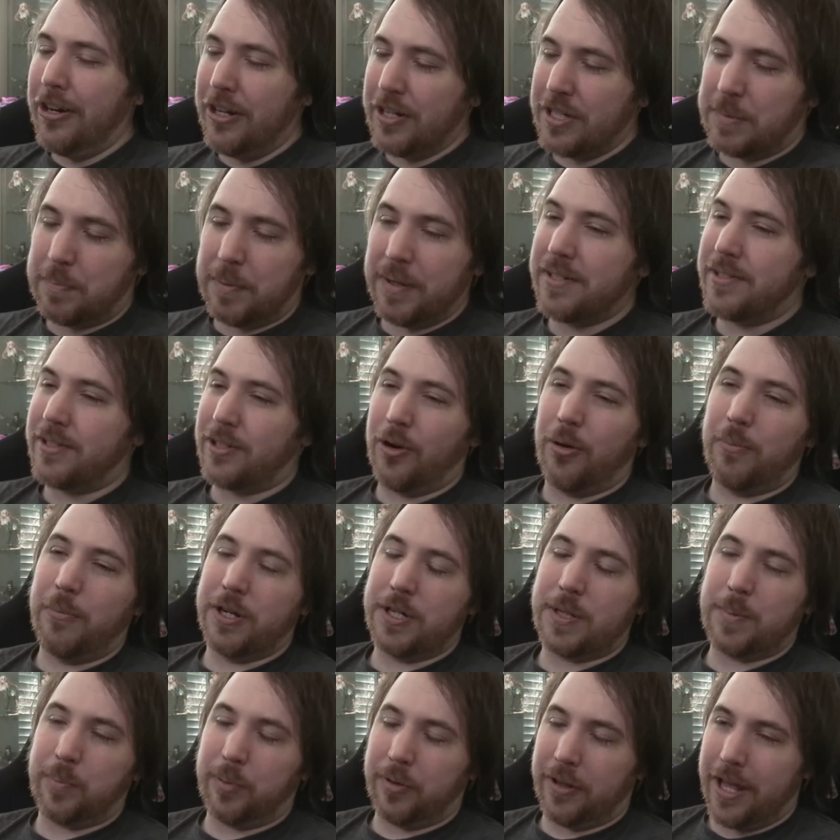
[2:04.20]
There has been so
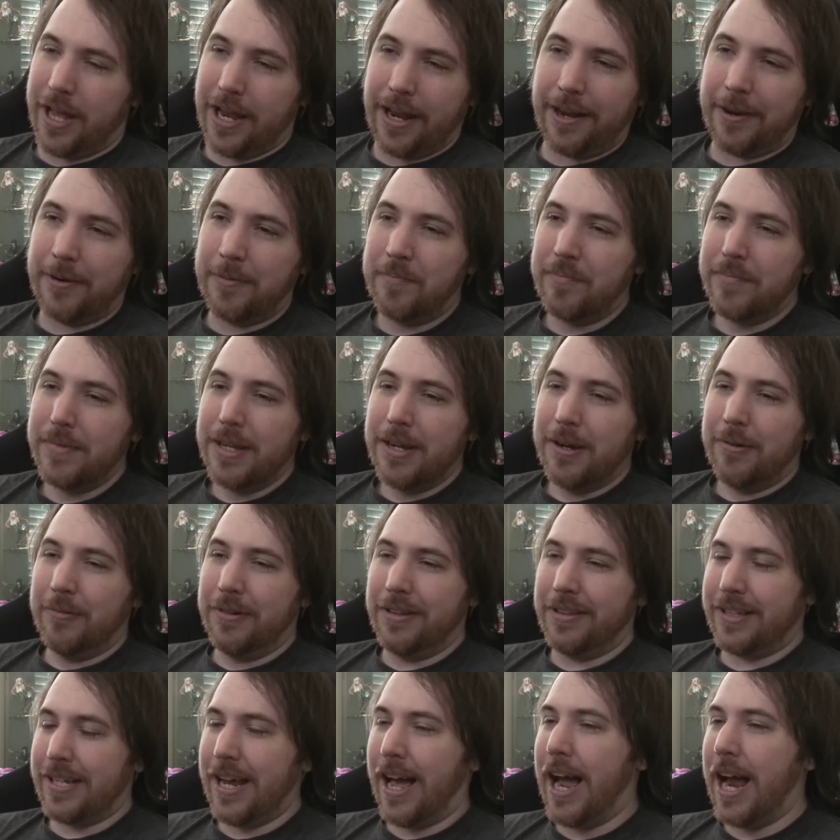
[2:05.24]
much play
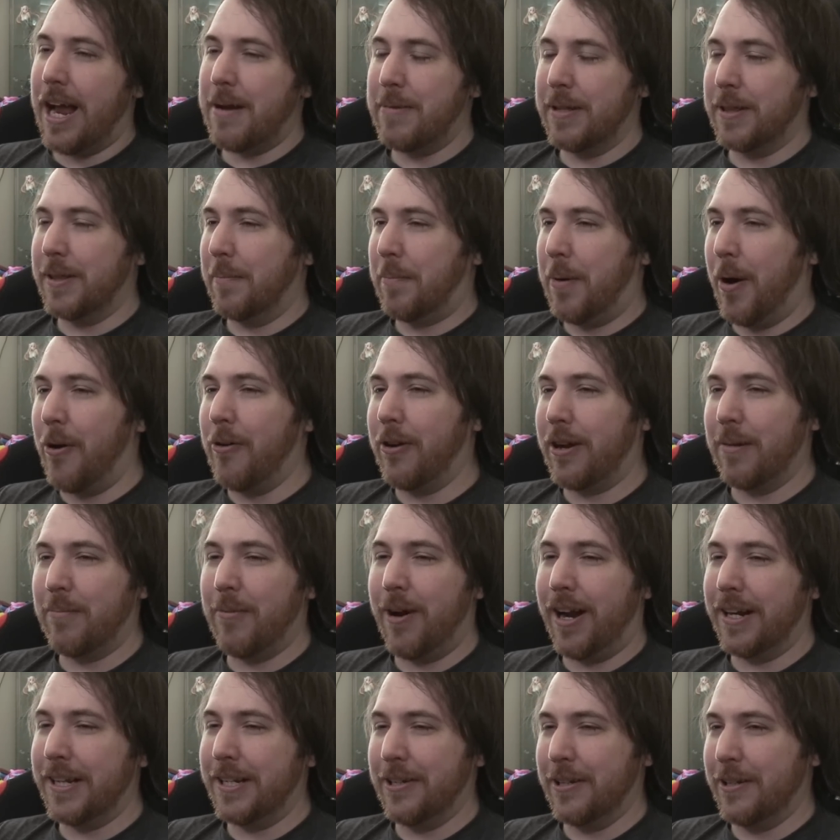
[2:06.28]
with time in the
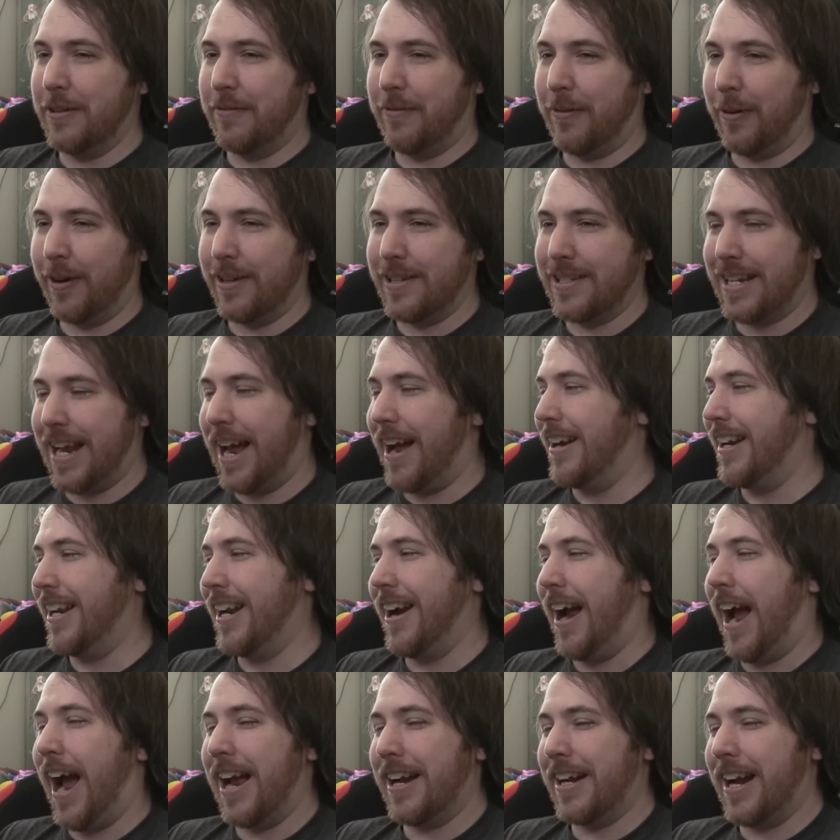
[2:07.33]
Pokemon universe out
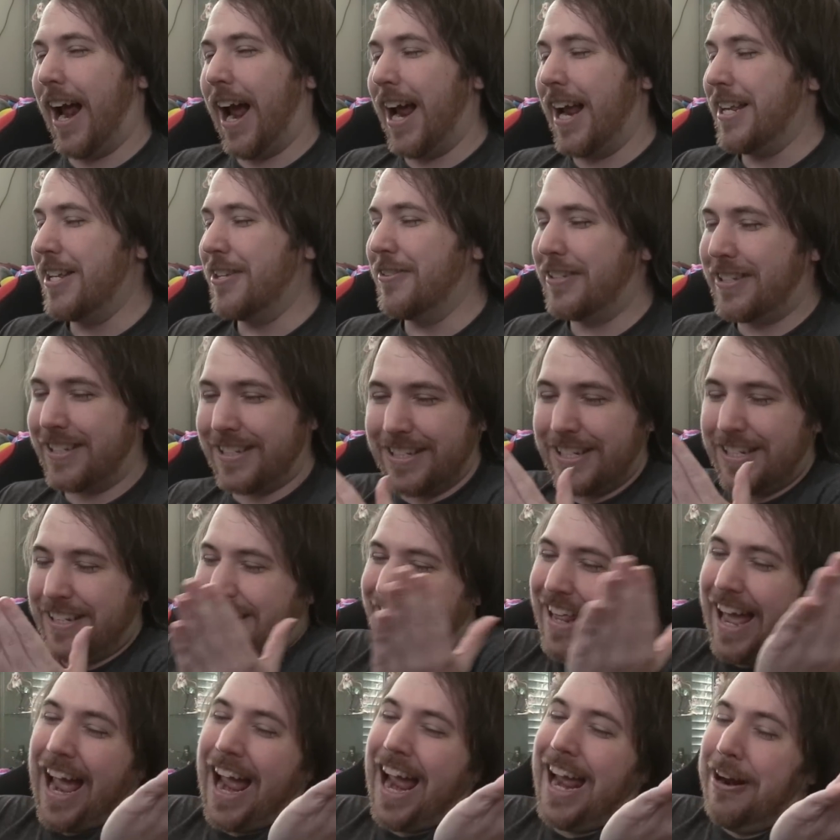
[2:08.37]
here. I
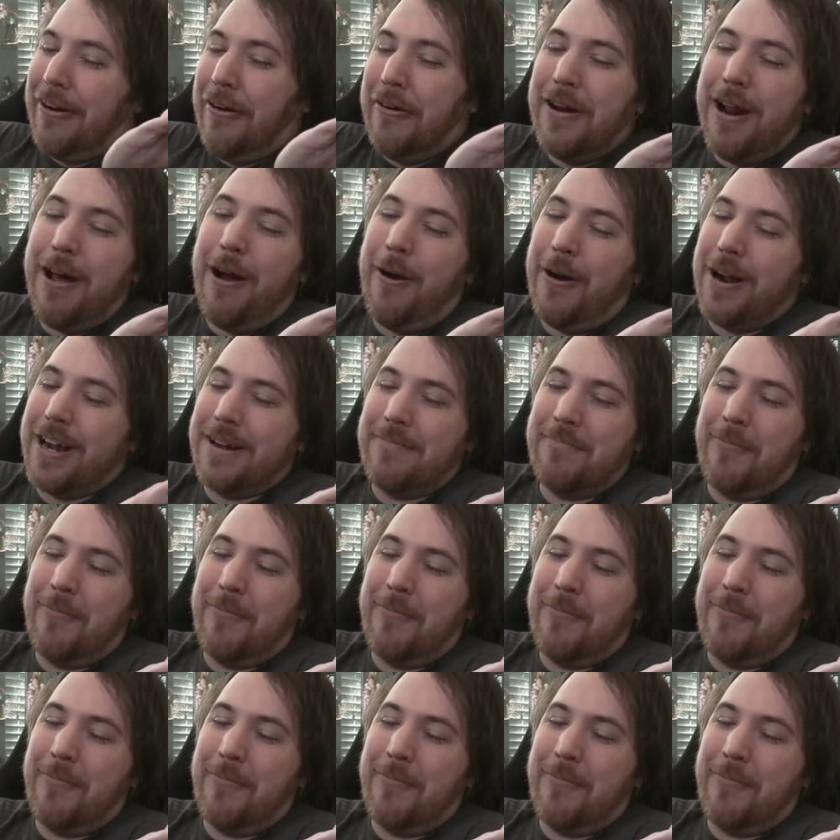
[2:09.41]
don't know